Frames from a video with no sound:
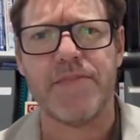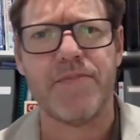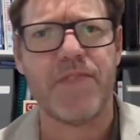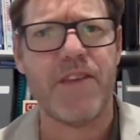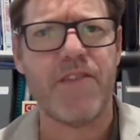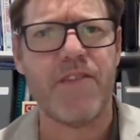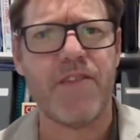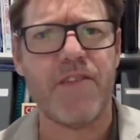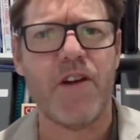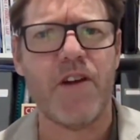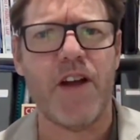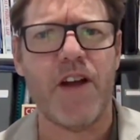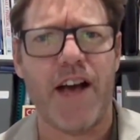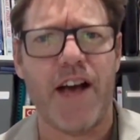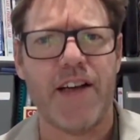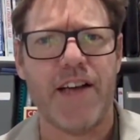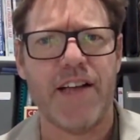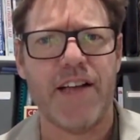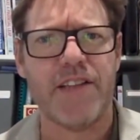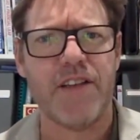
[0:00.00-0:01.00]
They've got
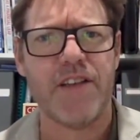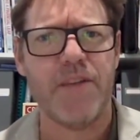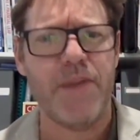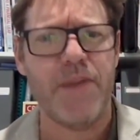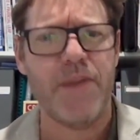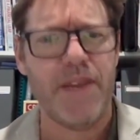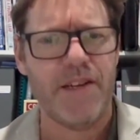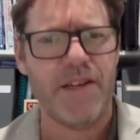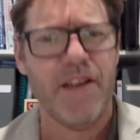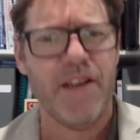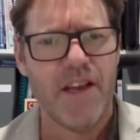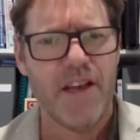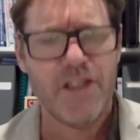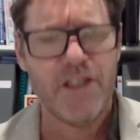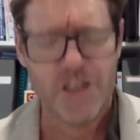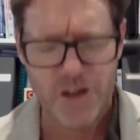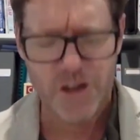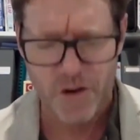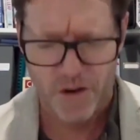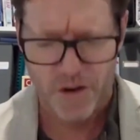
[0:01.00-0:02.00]
hard hats. I mean,
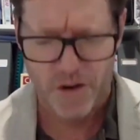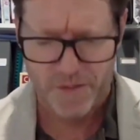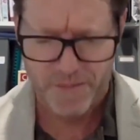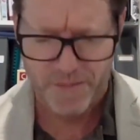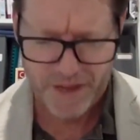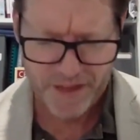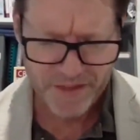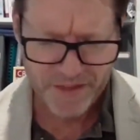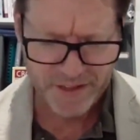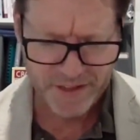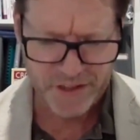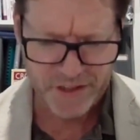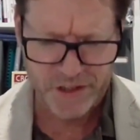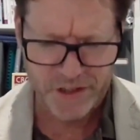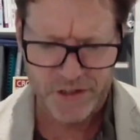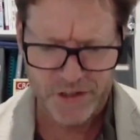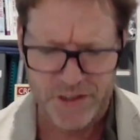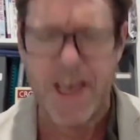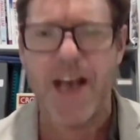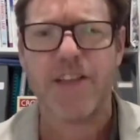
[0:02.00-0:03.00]
sure, there's a
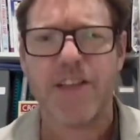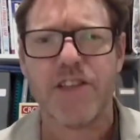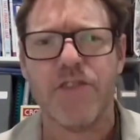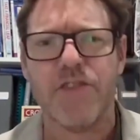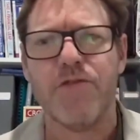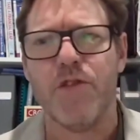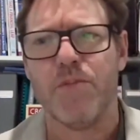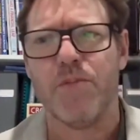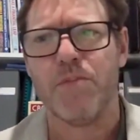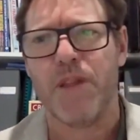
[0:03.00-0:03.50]
2,000-foot